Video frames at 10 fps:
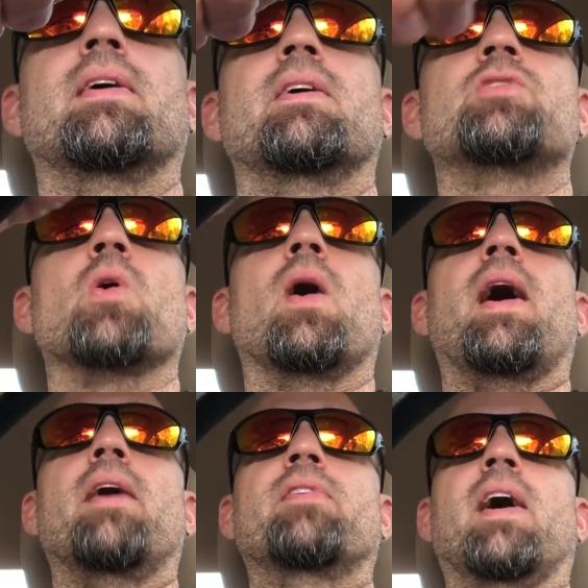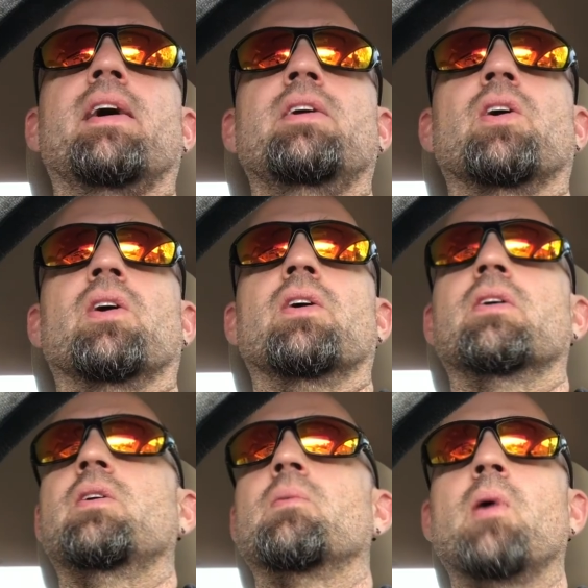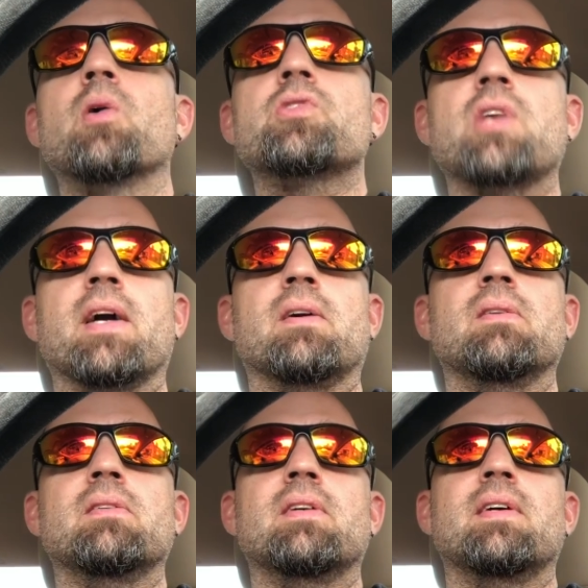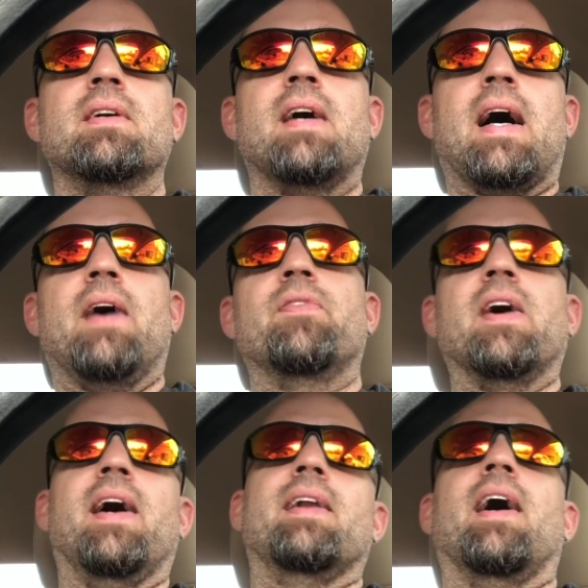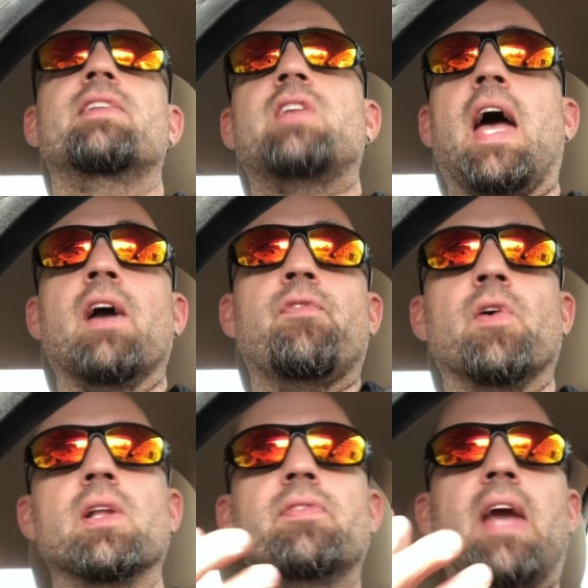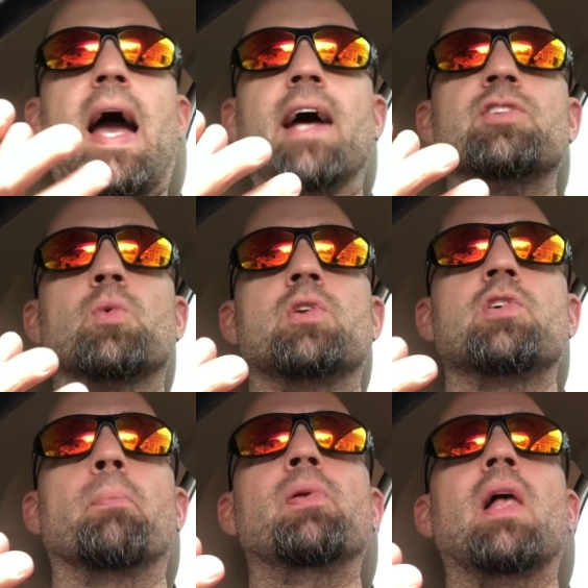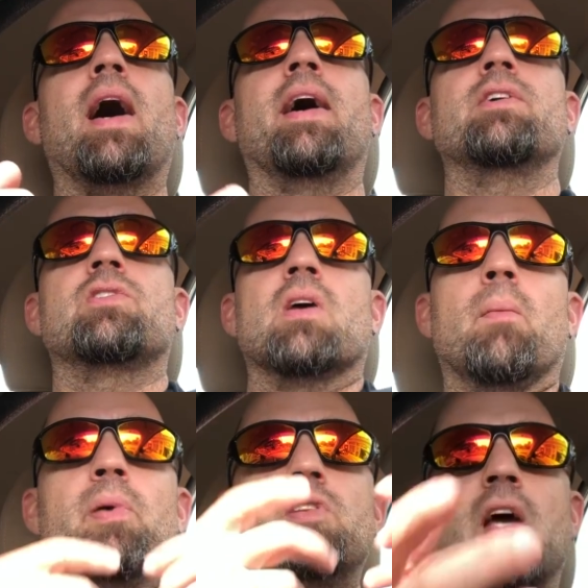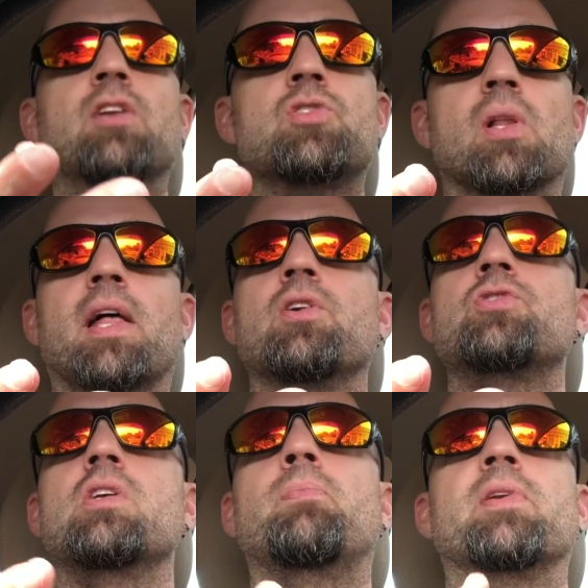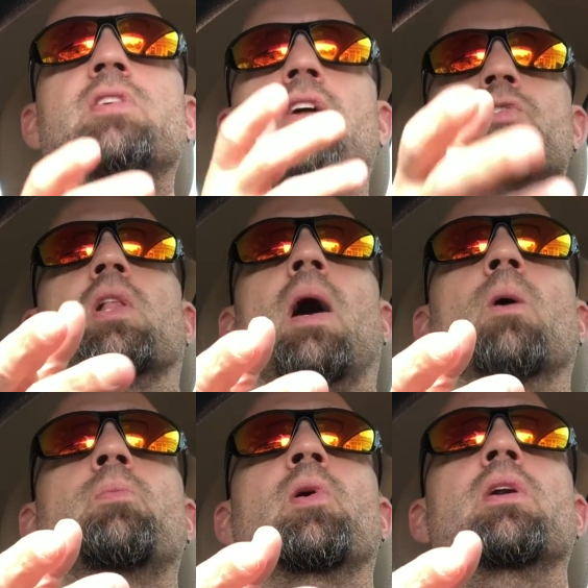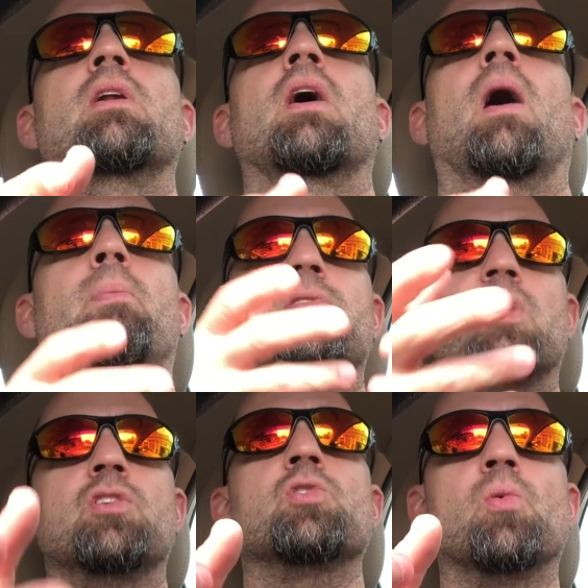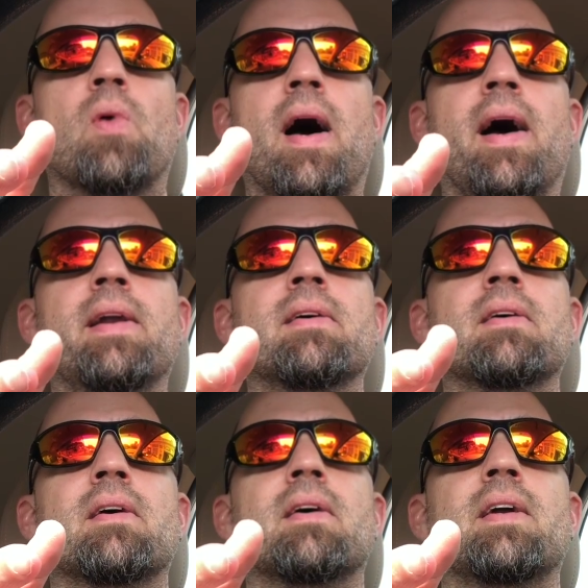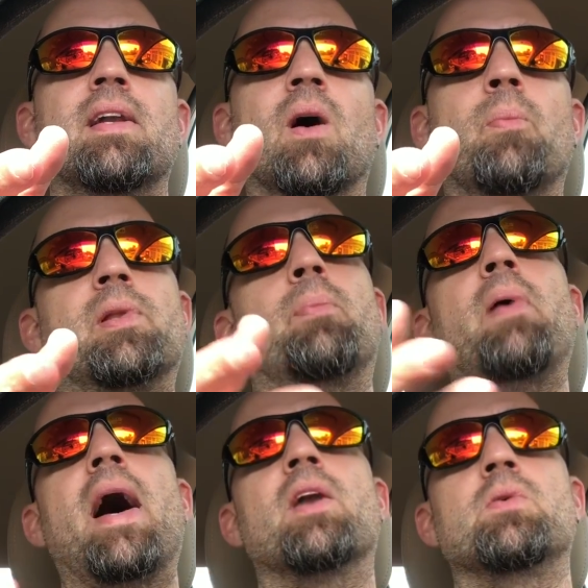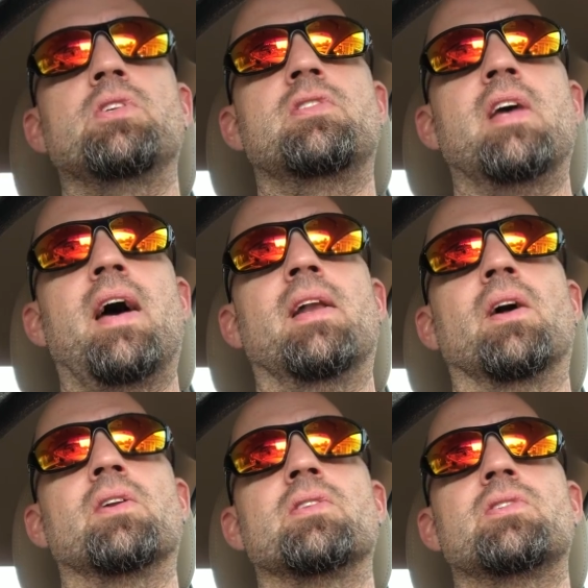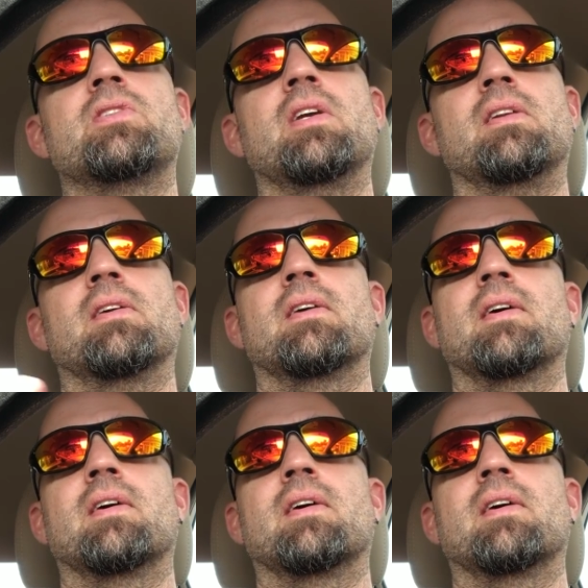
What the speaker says: So I've got your motorcycle. I've got a tank full of gas, which implies potential energy, potential output, a potential ride, but the battery's dead under the seat.